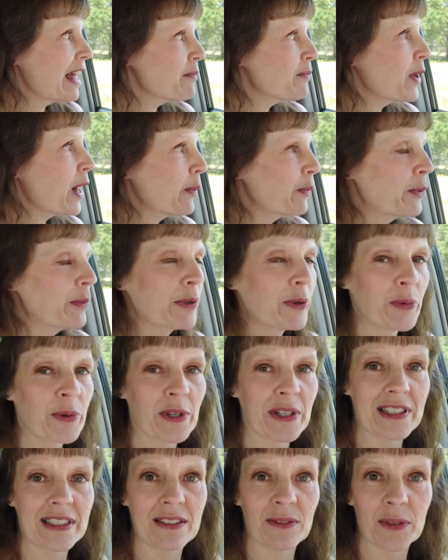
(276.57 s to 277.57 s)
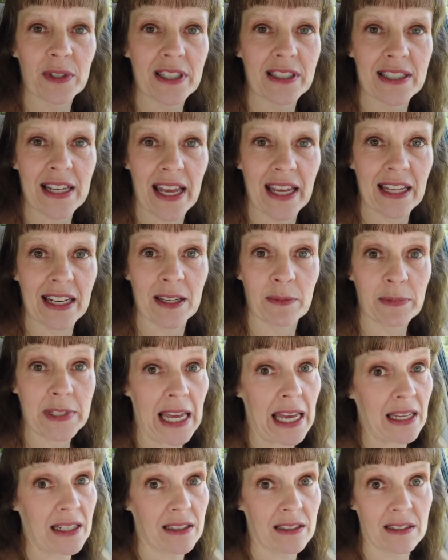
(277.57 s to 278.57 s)
That probably would have taken him
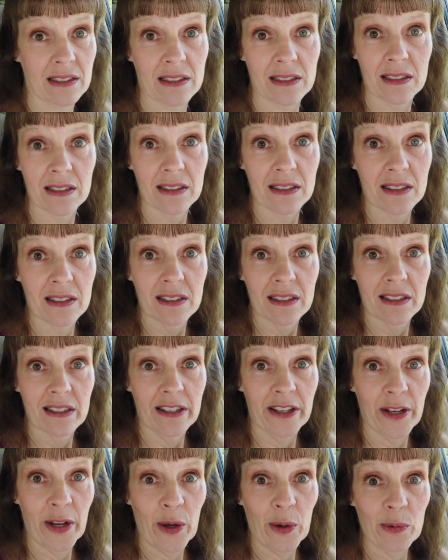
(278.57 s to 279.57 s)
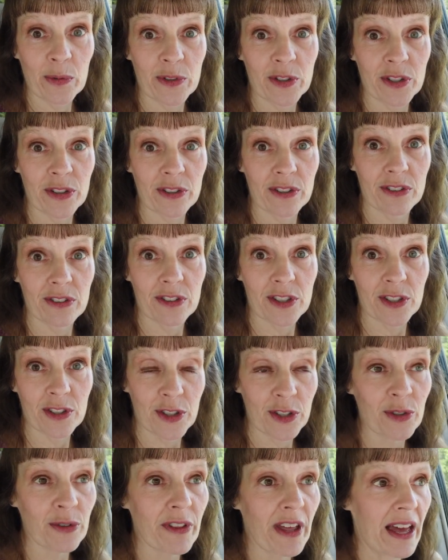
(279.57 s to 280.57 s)
days, you know, to
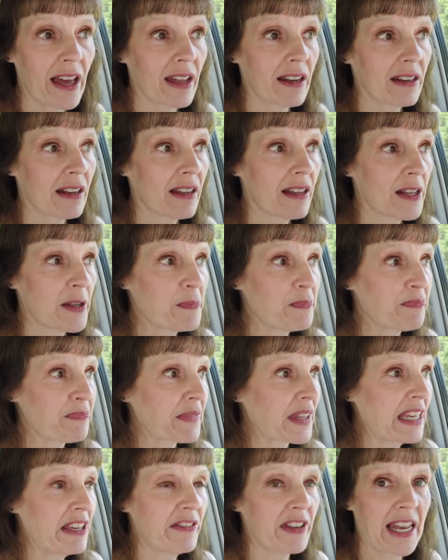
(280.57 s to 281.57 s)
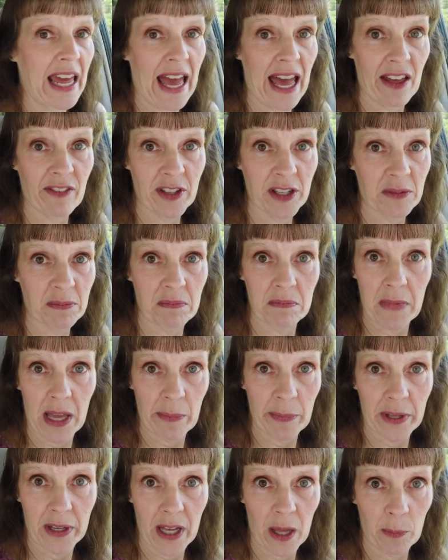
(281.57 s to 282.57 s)
do that. Even having
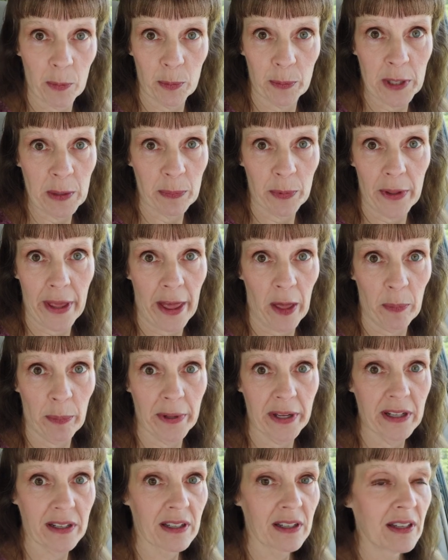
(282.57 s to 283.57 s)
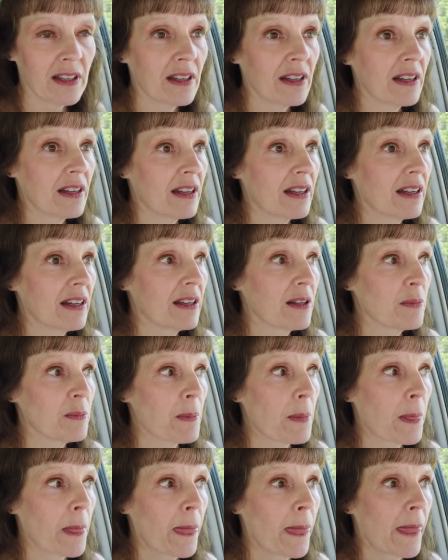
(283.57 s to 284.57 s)
maybe a couple people helping.
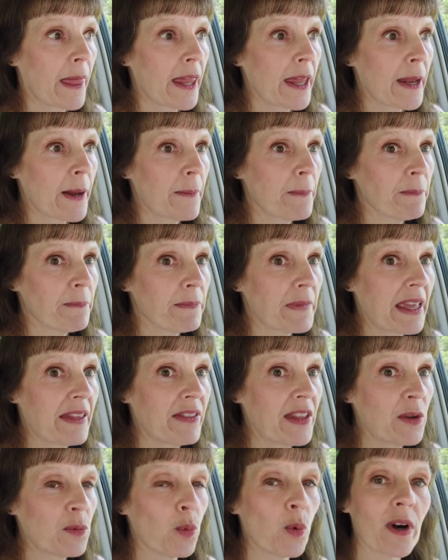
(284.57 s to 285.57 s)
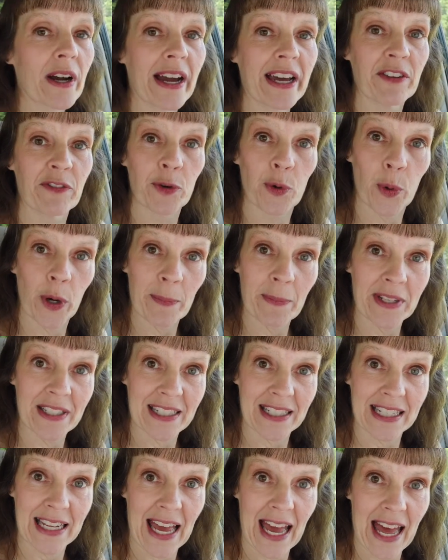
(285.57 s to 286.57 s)
And then what kind of
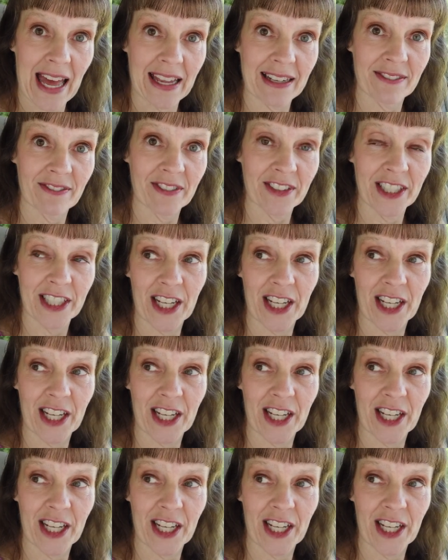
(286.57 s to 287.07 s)
equipment did he have?